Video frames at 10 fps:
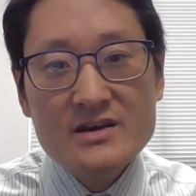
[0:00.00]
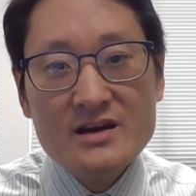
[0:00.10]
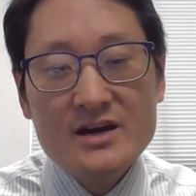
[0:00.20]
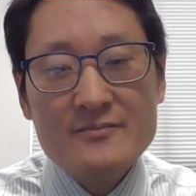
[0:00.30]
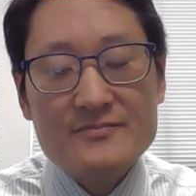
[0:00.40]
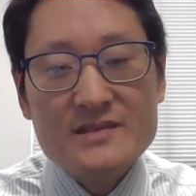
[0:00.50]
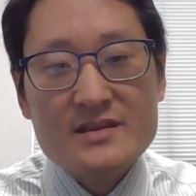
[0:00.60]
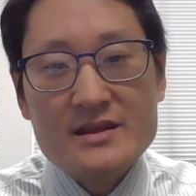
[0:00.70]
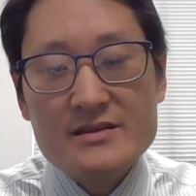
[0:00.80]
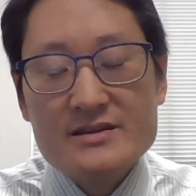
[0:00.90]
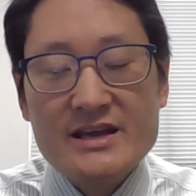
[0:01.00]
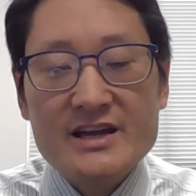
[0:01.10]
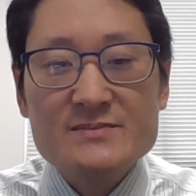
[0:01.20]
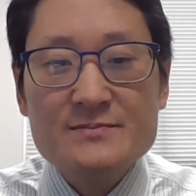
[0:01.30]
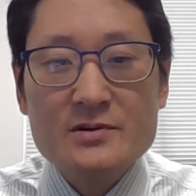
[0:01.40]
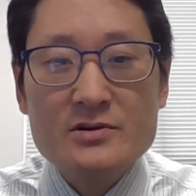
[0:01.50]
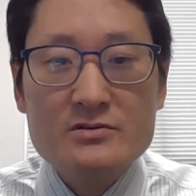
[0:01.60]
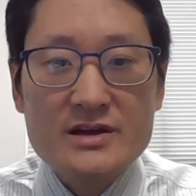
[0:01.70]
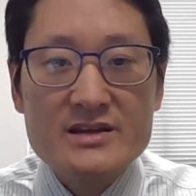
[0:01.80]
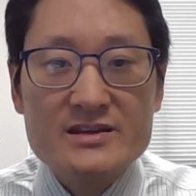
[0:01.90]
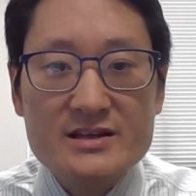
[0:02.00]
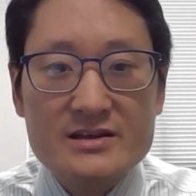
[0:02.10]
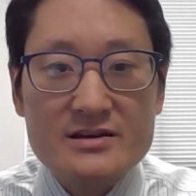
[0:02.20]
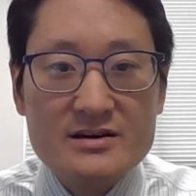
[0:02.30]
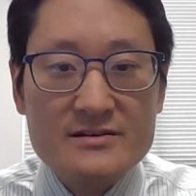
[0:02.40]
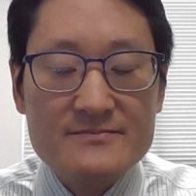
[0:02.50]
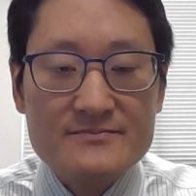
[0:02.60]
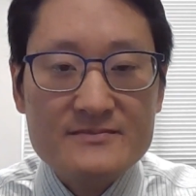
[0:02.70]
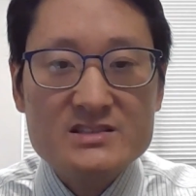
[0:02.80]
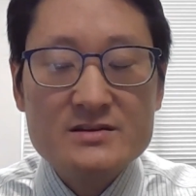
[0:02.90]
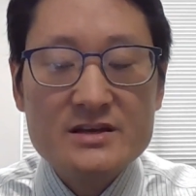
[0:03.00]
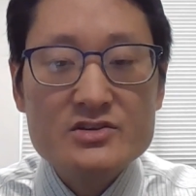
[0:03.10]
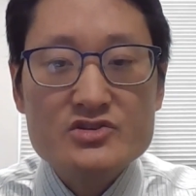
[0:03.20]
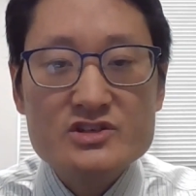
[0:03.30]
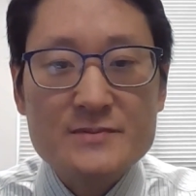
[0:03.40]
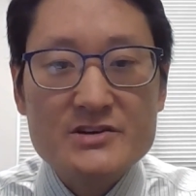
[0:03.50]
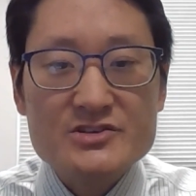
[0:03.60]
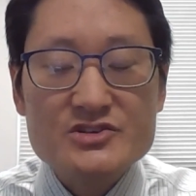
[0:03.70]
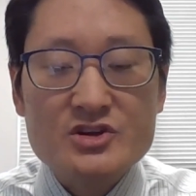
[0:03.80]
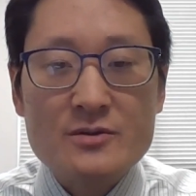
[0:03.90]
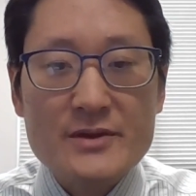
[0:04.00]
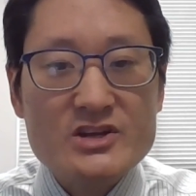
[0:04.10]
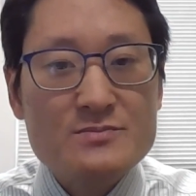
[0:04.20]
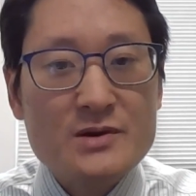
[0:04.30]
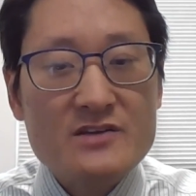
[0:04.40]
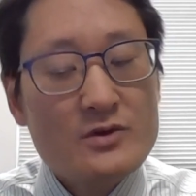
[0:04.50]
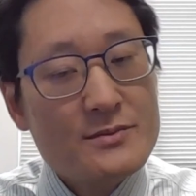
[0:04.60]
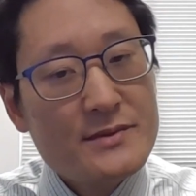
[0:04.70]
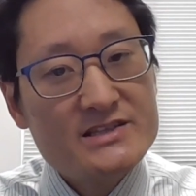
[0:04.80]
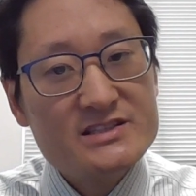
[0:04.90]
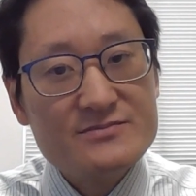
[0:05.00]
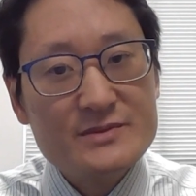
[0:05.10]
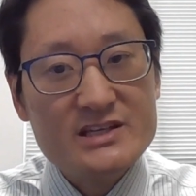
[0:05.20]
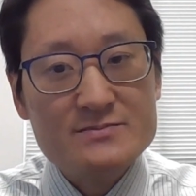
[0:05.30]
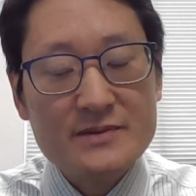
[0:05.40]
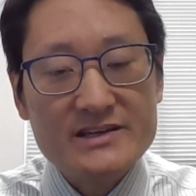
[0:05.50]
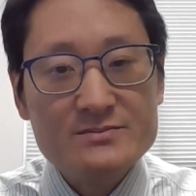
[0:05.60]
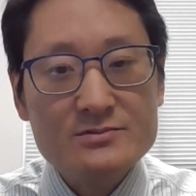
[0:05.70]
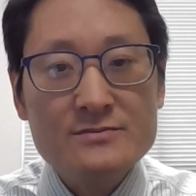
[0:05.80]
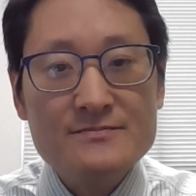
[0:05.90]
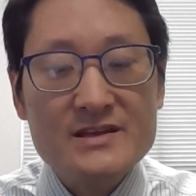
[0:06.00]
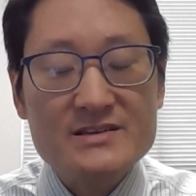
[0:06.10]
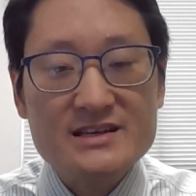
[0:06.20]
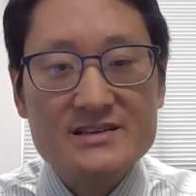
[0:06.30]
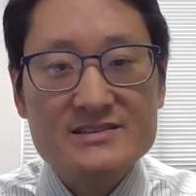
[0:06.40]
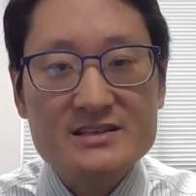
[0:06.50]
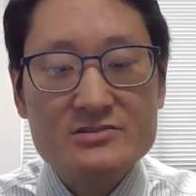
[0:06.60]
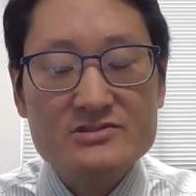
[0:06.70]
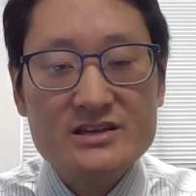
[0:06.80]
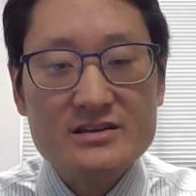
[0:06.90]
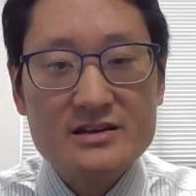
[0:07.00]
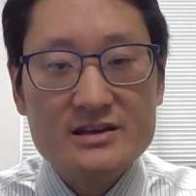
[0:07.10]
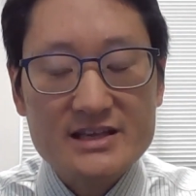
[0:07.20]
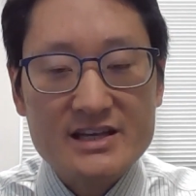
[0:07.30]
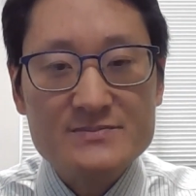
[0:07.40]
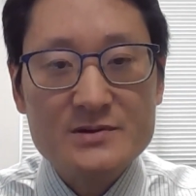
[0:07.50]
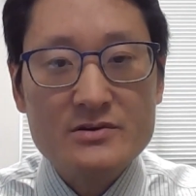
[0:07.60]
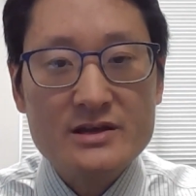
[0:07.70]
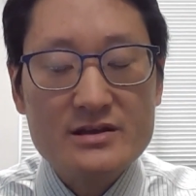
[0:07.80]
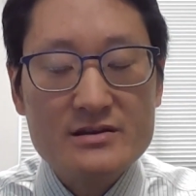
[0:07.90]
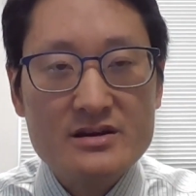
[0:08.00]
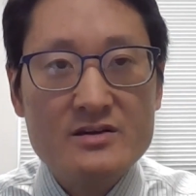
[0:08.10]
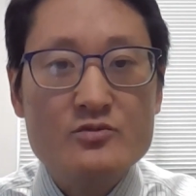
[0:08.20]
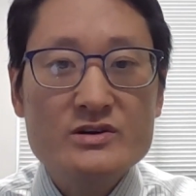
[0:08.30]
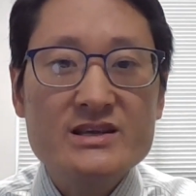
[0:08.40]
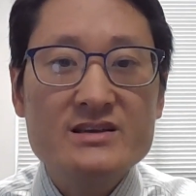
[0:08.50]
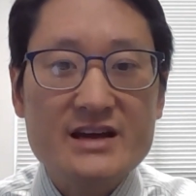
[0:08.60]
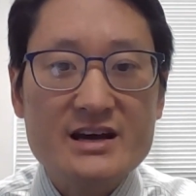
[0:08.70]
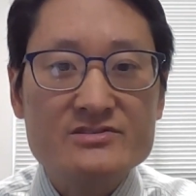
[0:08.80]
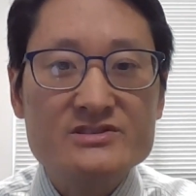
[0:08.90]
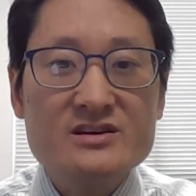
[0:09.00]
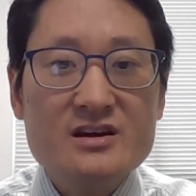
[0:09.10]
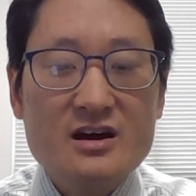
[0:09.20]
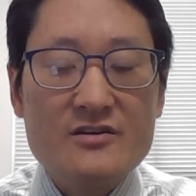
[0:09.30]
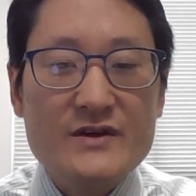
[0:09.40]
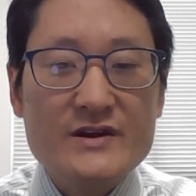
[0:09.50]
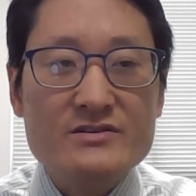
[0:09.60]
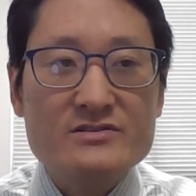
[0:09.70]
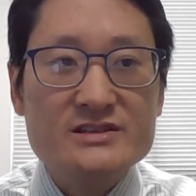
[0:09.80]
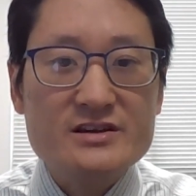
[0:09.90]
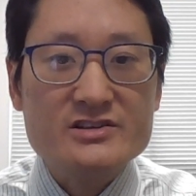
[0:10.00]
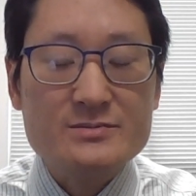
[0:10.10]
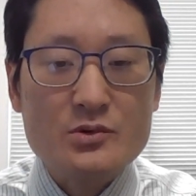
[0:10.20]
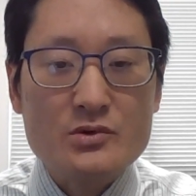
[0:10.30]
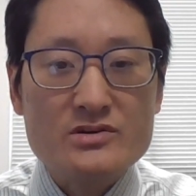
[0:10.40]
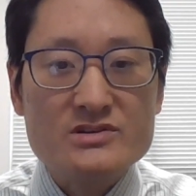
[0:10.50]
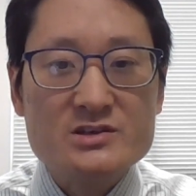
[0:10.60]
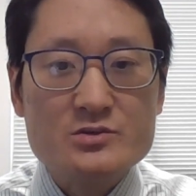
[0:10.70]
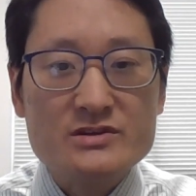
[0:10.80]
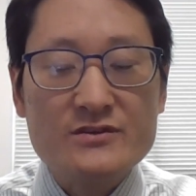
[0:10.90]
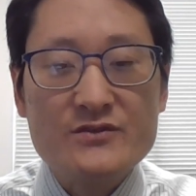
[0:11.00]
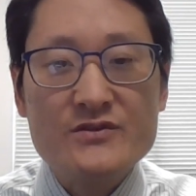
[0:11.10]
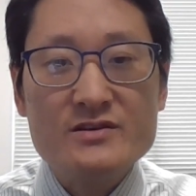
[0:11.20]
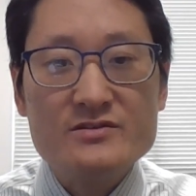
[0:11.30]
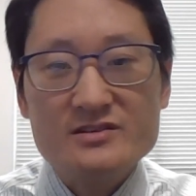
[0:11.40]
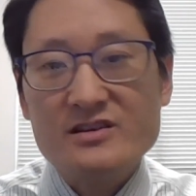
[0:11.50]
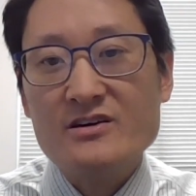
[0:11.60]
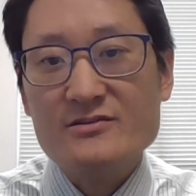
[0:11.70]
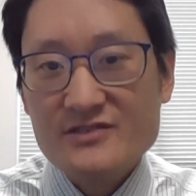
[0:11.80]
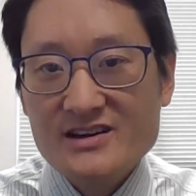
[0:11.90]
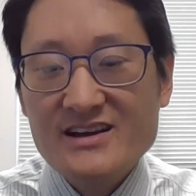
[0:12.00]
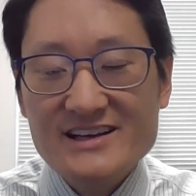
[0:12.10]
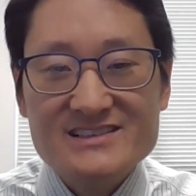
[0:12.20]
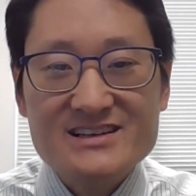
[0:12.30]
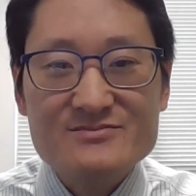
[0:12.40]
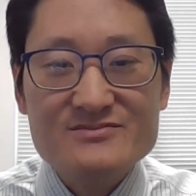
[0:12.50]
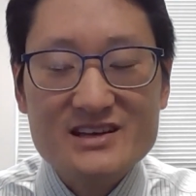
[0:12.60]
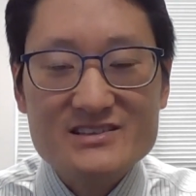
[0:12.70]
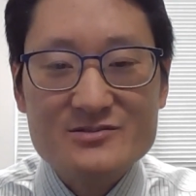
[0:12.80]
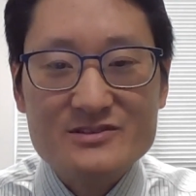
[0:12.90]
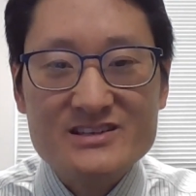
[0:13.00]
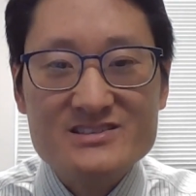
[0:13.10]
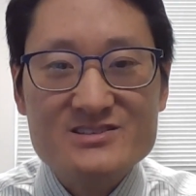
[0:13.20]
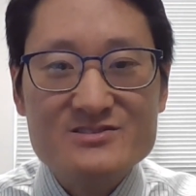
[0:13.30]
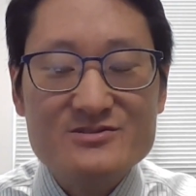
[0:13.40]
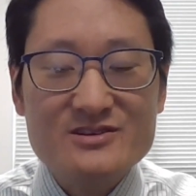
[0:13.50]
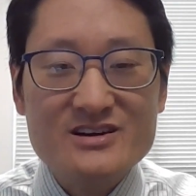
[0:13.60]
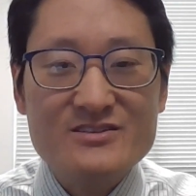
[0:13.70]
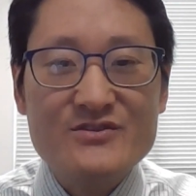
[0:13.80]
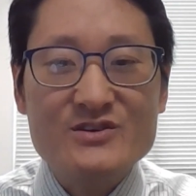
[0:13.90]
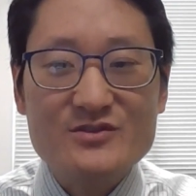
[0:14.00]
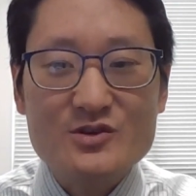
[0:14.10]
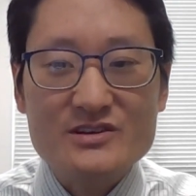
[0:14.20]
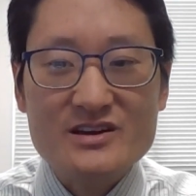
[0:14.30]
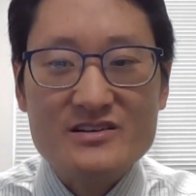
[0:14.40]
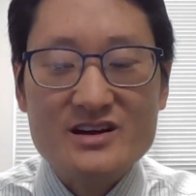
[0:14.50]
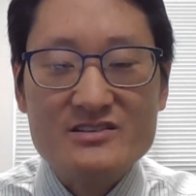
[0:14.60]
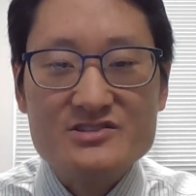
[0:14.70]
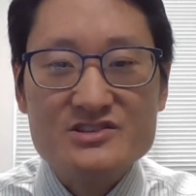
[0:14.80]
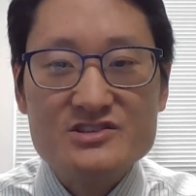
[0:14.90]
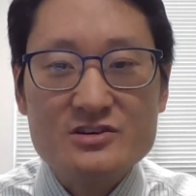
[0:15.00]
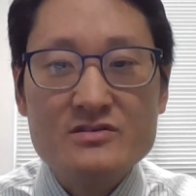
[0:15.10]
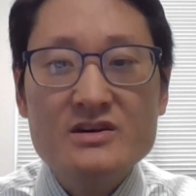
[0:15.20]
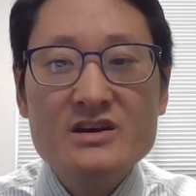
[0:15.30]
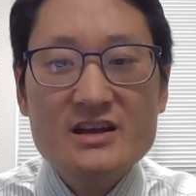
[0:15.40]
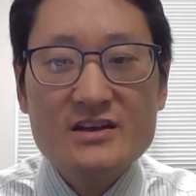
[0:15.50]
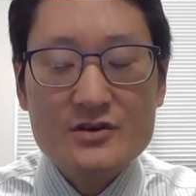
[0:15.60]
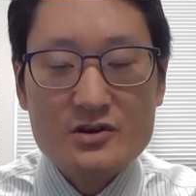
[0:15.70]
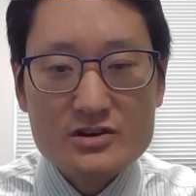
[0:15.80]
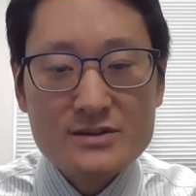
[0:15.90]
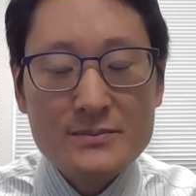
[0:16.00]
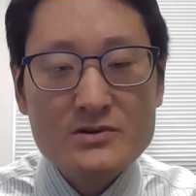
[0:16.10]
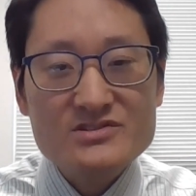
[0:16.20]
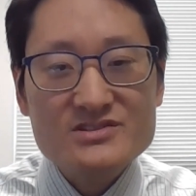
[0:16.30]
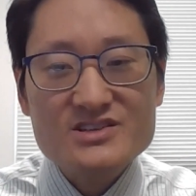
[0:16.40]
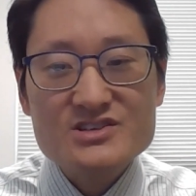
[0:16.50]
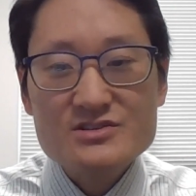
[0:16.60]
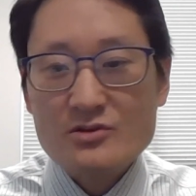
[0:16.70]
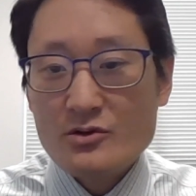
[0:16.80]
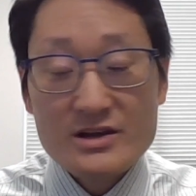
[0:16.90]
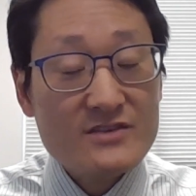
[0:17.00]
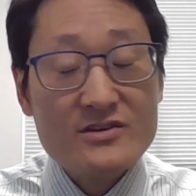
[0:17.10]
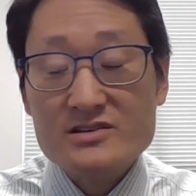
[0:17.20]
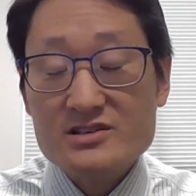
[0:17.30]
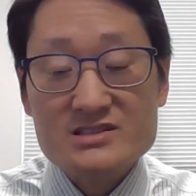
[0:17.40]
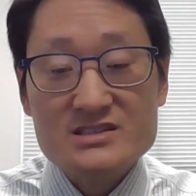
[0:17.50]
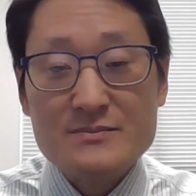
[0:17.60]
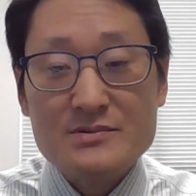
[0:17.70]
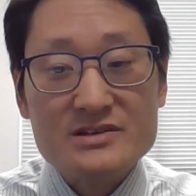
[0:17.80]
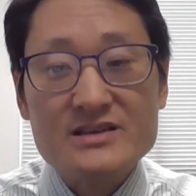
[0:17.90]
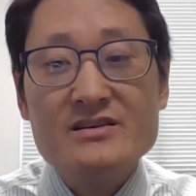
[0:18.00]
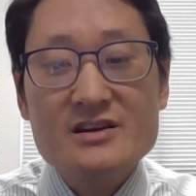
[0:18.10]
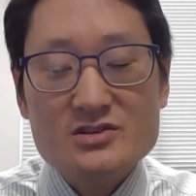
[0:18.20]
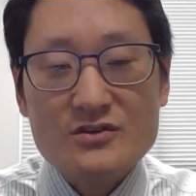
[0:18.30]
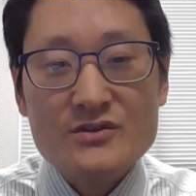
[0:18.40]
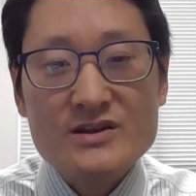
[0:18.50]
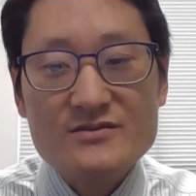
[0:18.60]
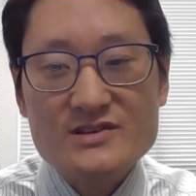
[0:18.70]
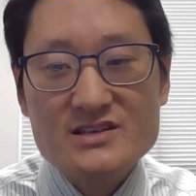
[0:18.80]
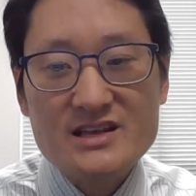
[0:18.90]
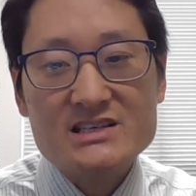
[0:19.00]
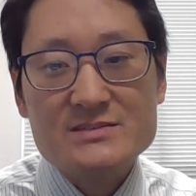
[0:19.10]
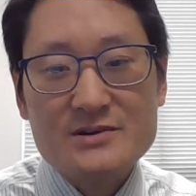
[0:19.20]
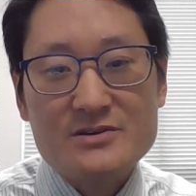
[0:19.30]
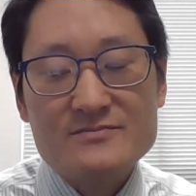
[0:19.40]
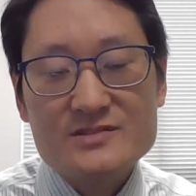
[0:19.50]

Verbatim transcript: Um, the expo and the um, industry sponsors are a major part of what makes these meetings possible. And attendance at those at, at the expo uh, really allows our vendors and our supporters to really feel the love as it comes as it relates to uh, the field of otolaryngology. So if you go to the poster session or even just separately, don't forget to visit the expo.